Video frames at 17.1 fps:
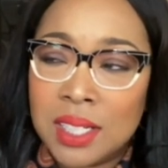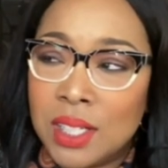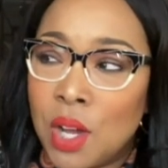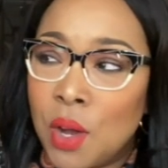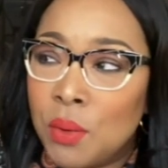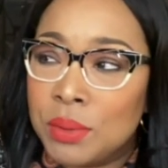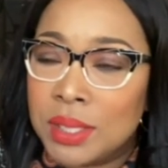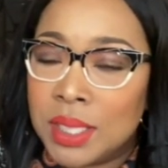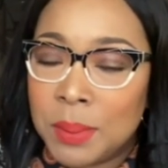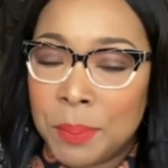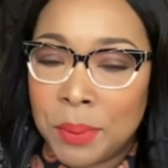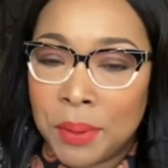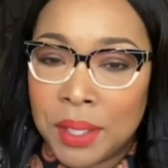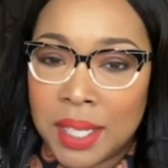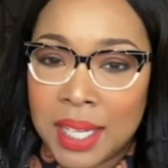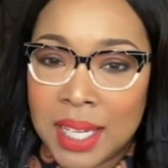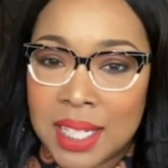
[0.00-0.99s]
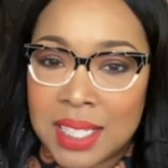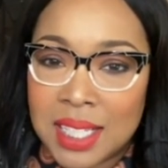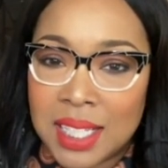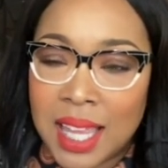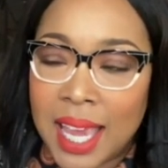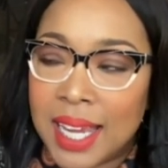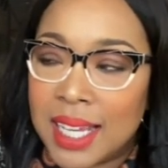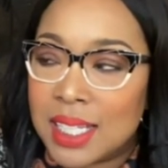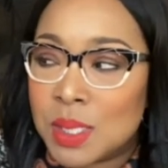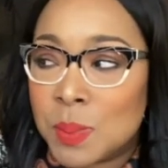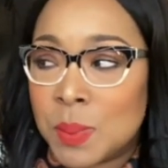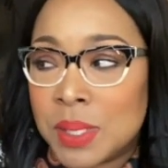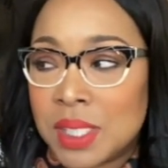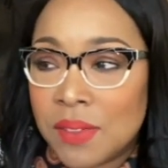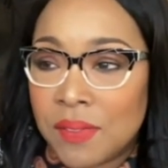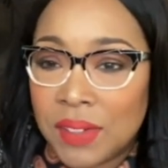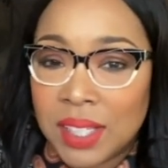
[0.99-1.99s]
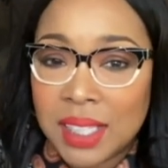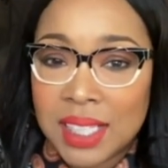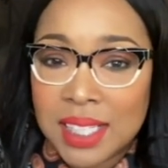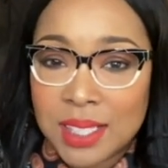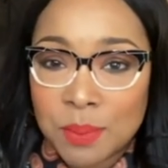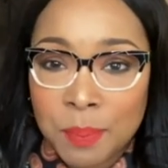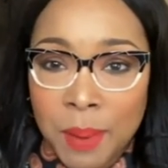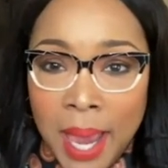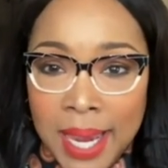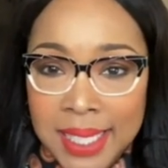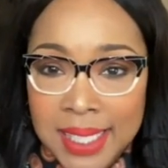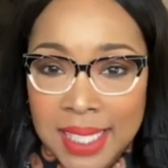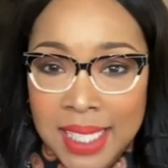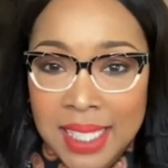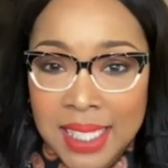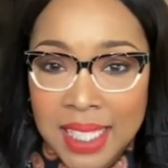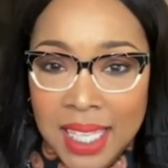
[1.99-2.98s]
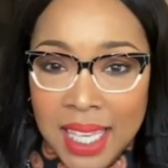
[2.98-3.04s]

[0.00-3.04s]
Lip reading: go deeper into like specifically spices,